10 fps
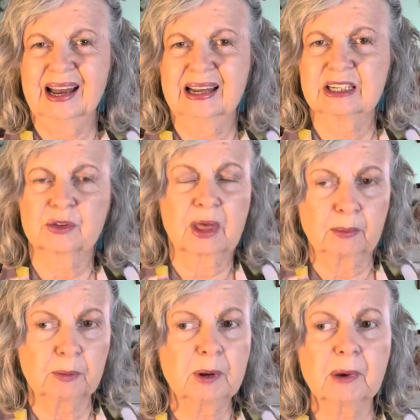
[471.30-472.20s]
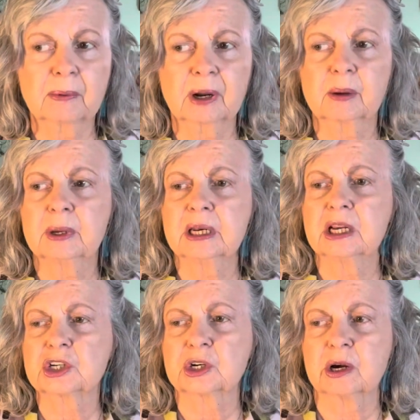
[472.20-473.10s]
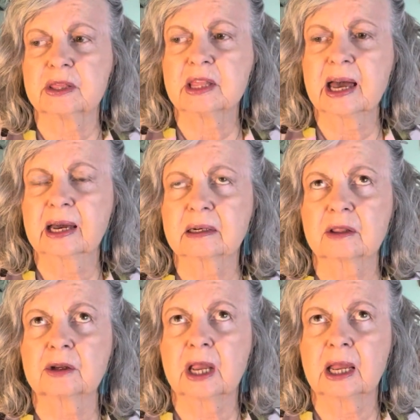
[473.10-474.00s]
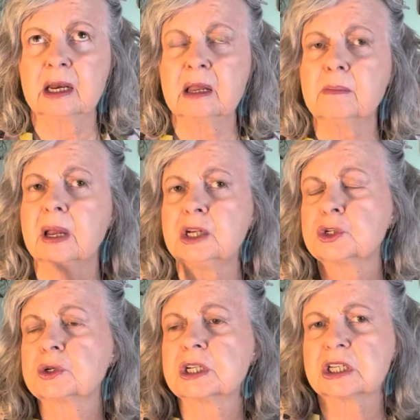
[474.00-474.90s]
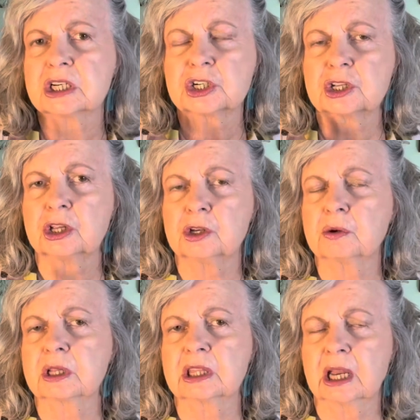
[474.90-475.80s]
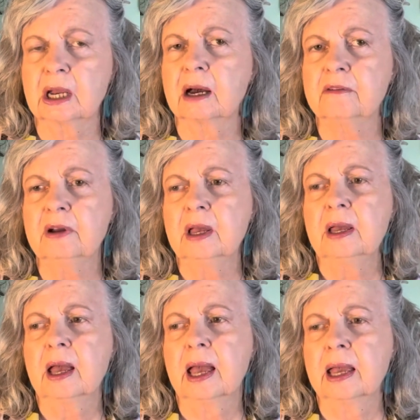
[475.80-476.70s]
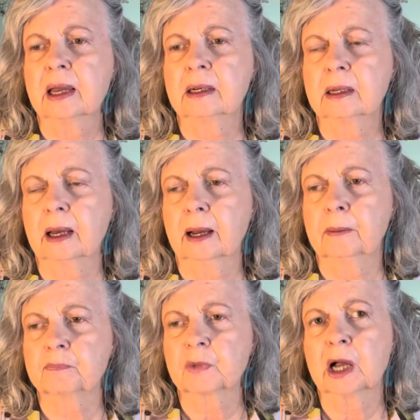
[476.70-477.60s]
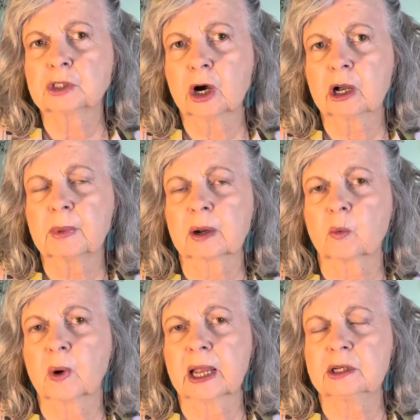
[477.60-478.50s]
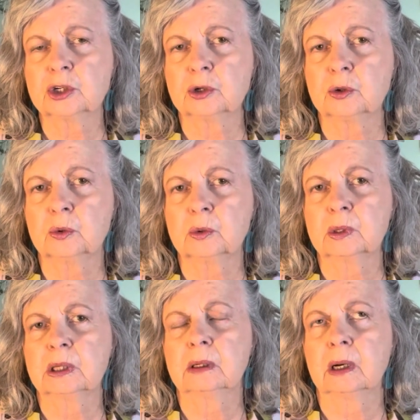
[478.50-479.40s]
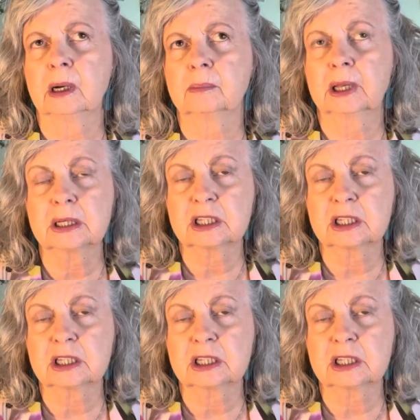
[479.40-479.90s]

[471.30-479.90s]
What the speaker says: And so that would be my recommendation on that. Any major decision that you can think of. And I'll talk about a way to get